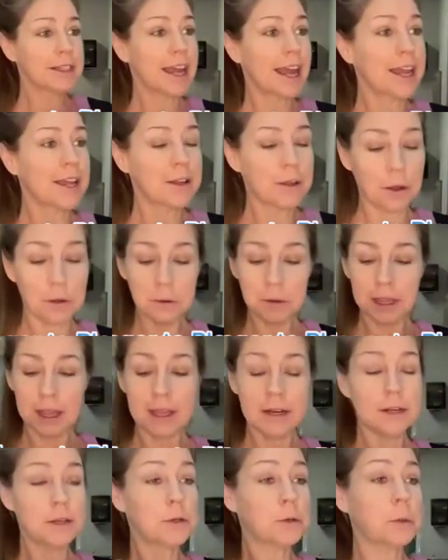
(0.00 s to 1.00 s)
Diet Coke and
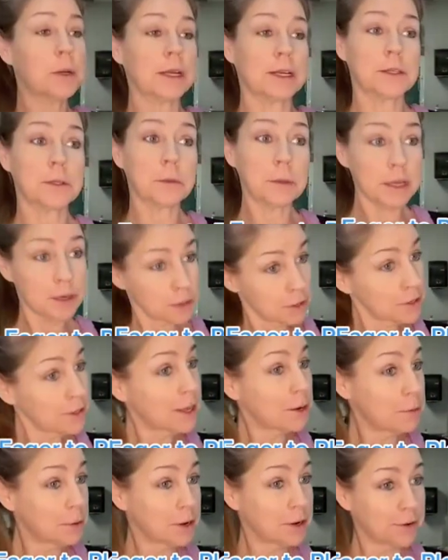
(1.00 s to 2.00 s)
a Twix. We heard they
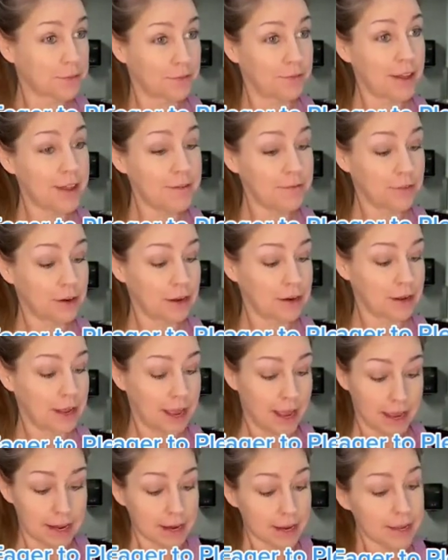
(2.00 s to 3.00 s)
were your favorite.
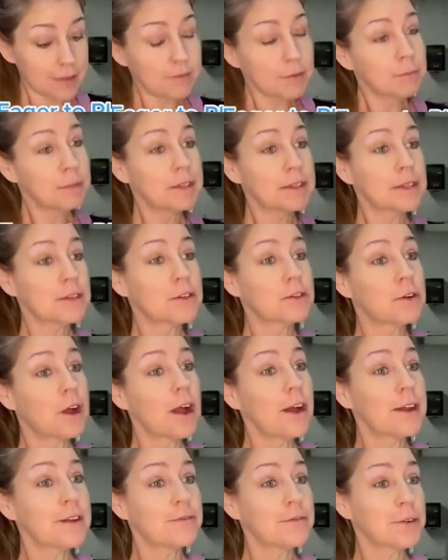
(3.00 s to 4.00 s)
And I even put the straw
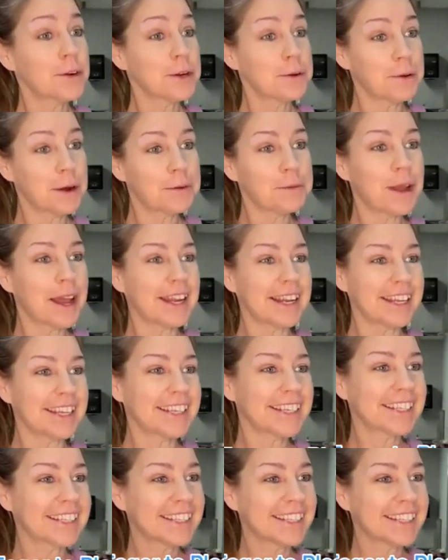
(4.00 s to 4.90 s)
in for you already.